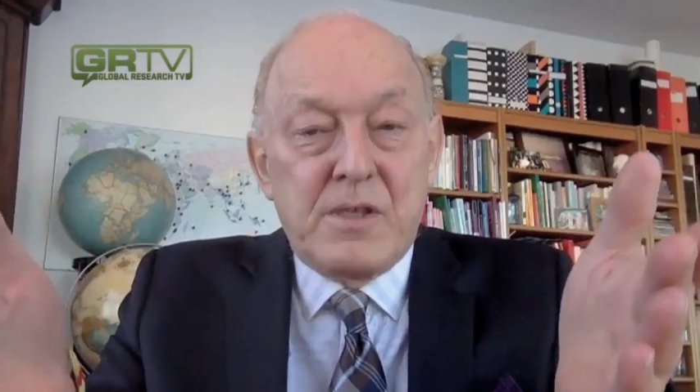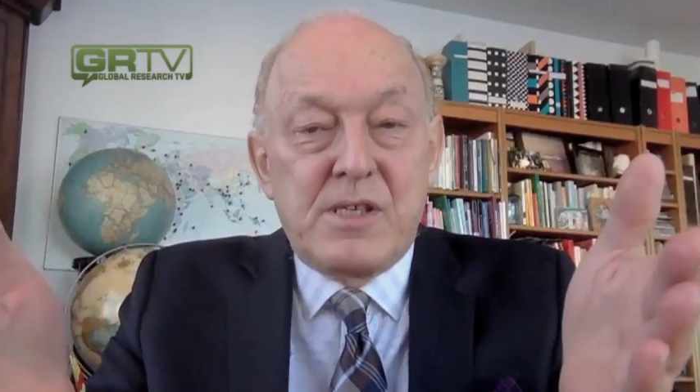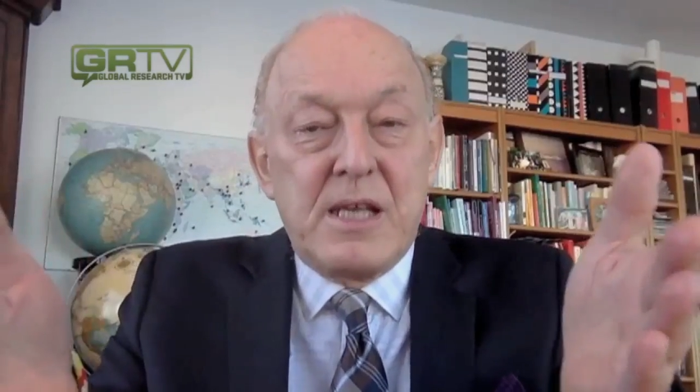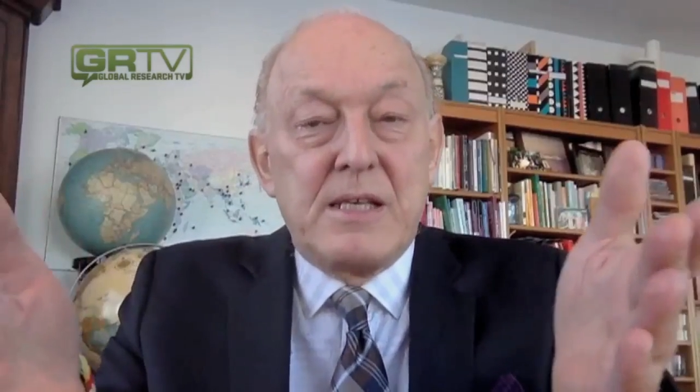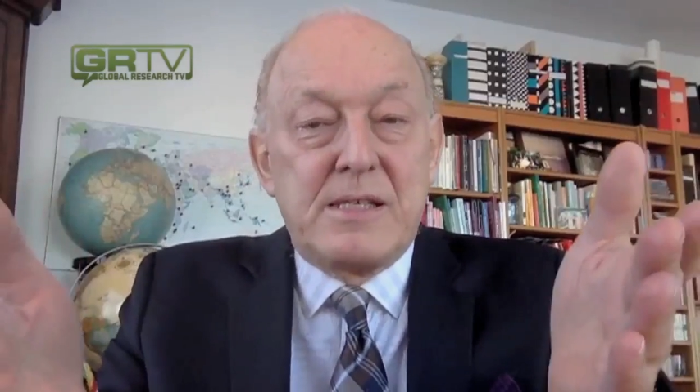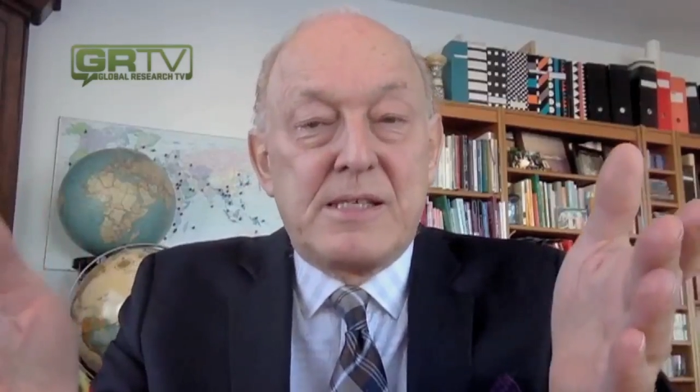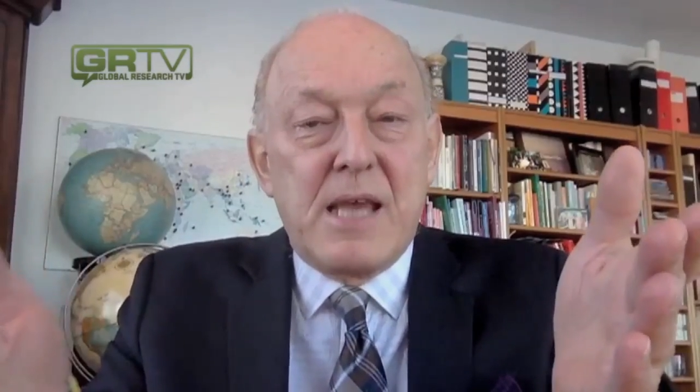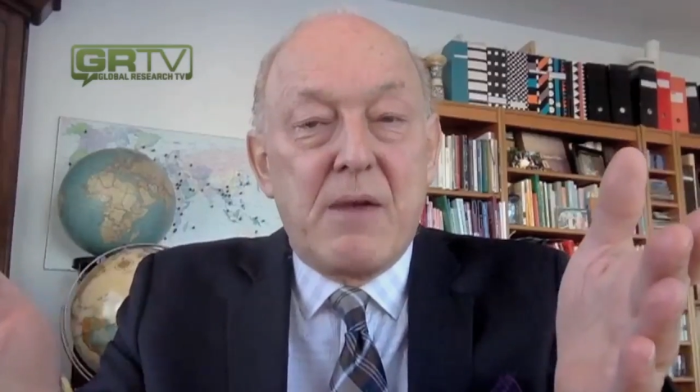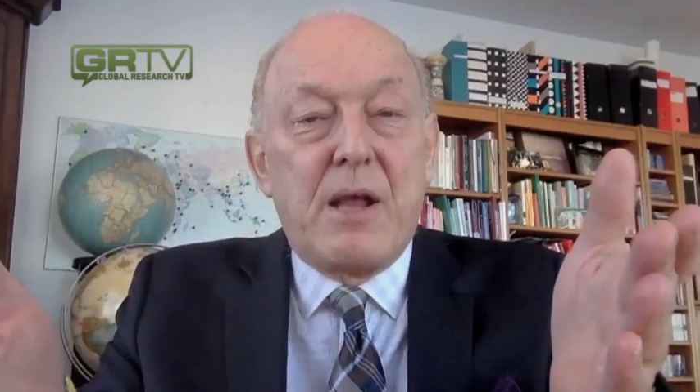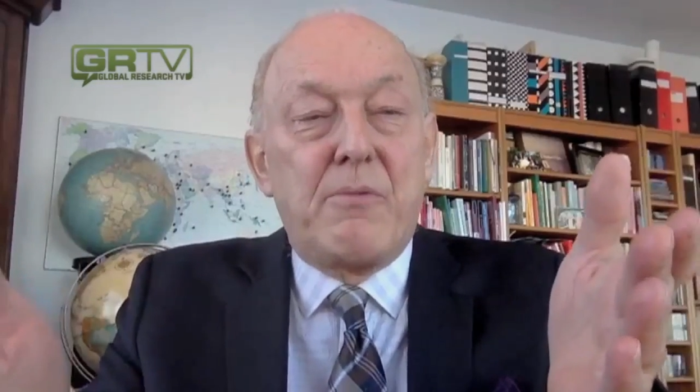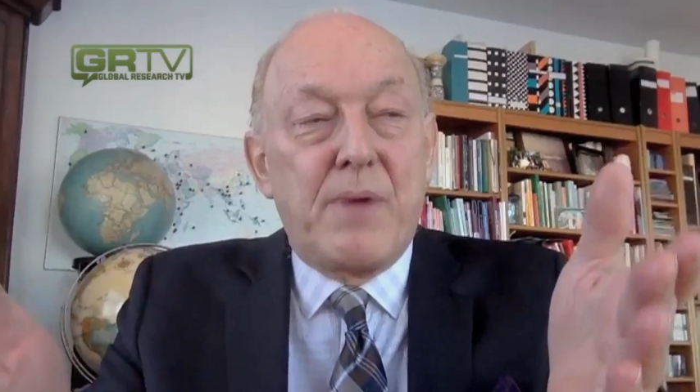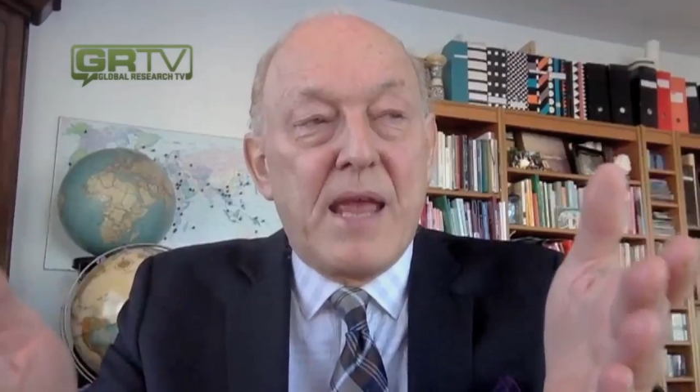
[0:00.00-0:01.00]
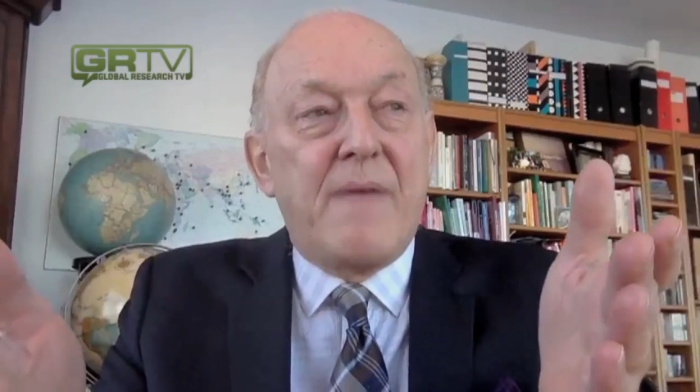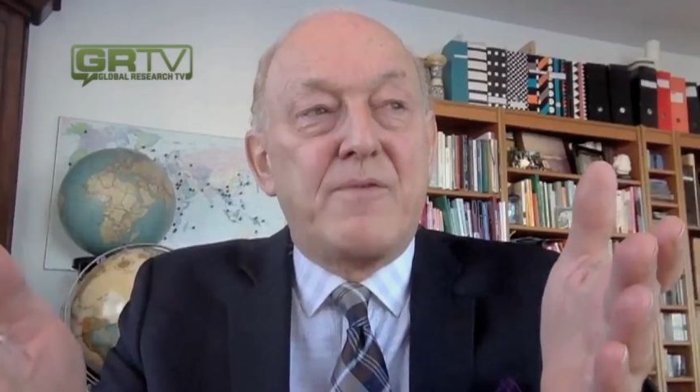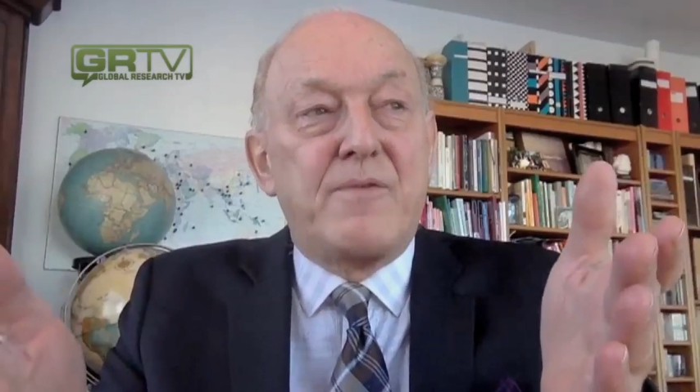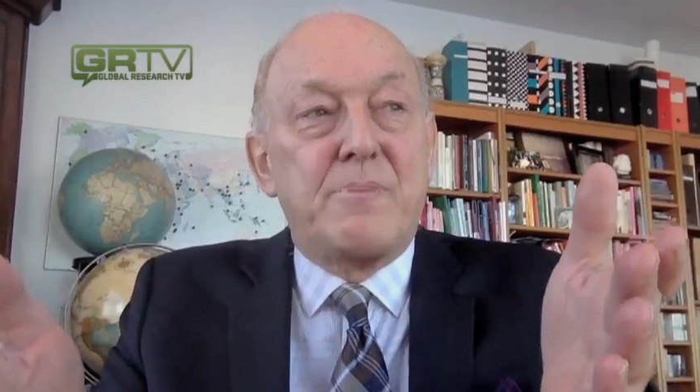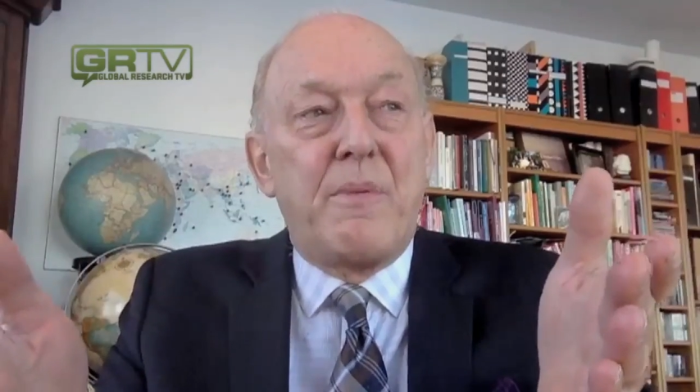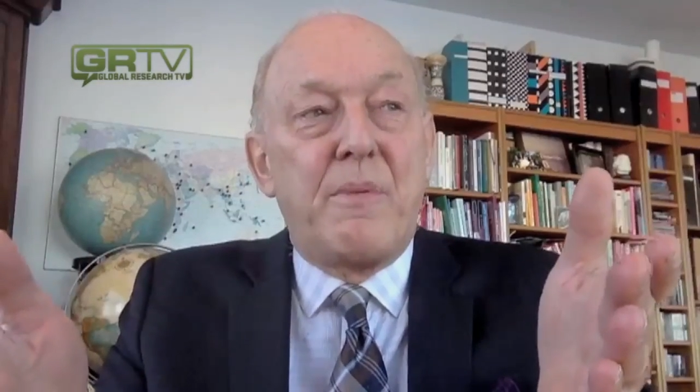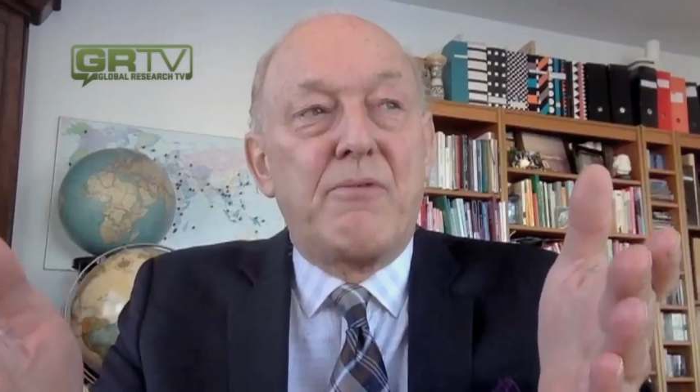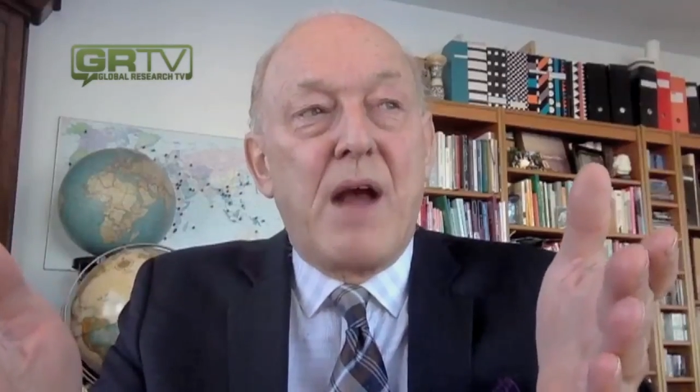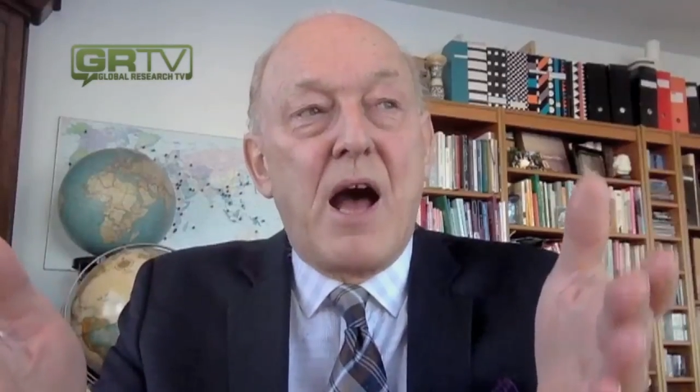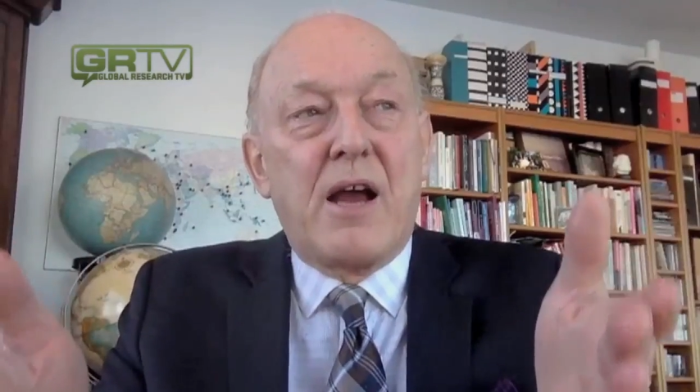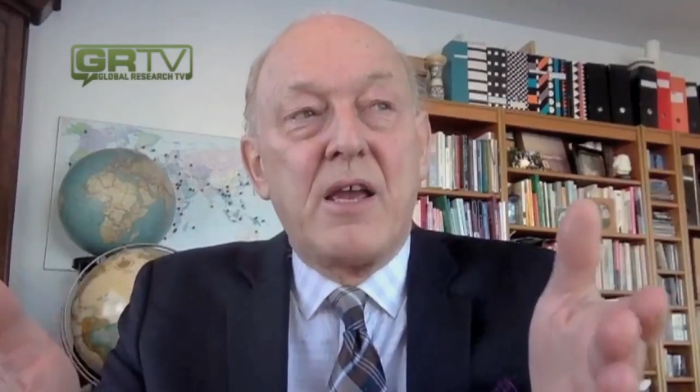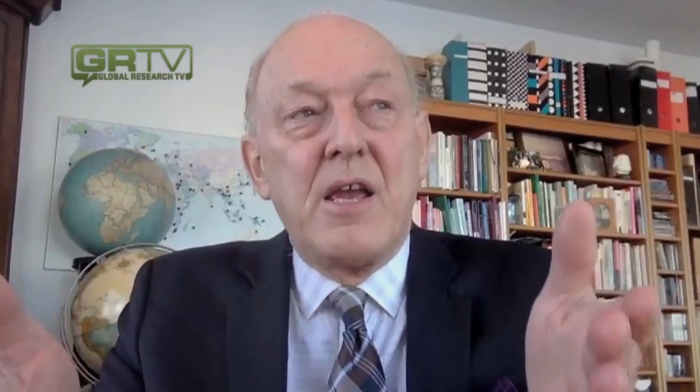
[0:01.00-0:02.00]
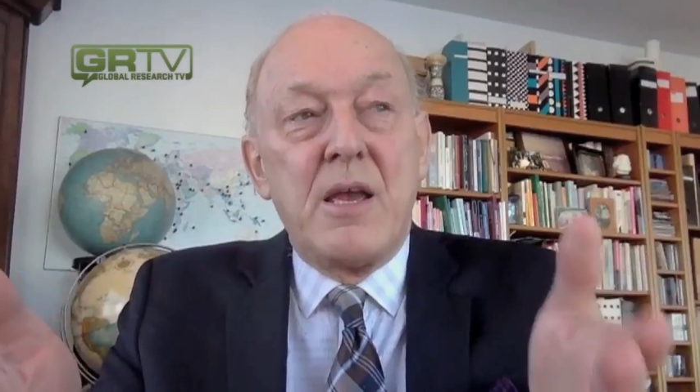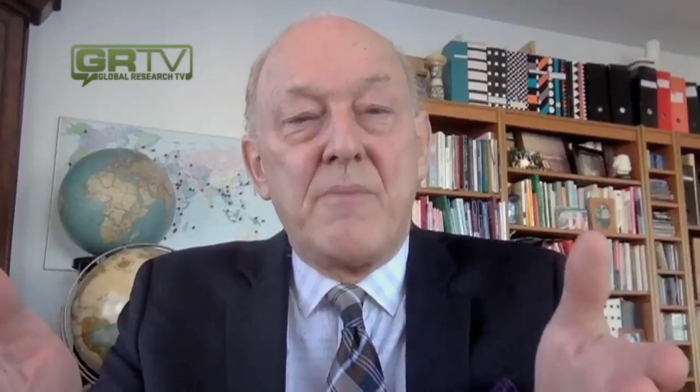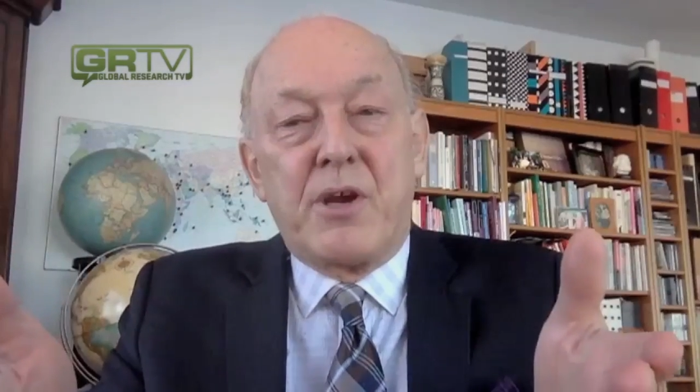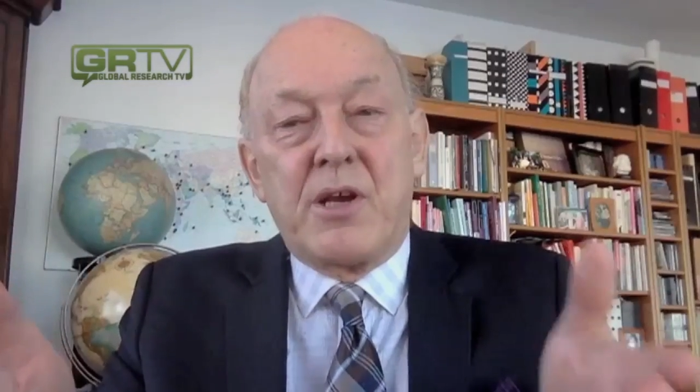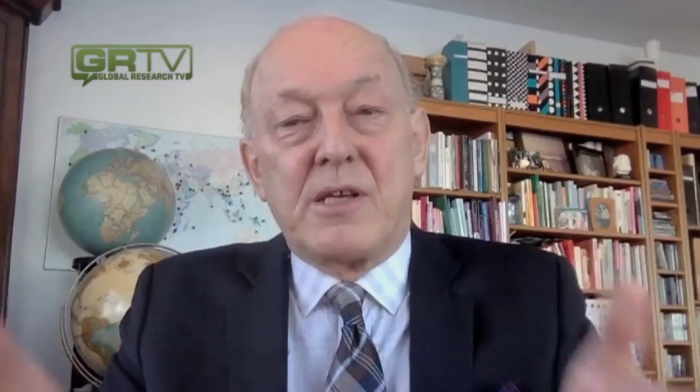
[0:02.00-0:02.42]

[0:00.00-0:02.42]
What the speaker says: well, we have to bomb Iraq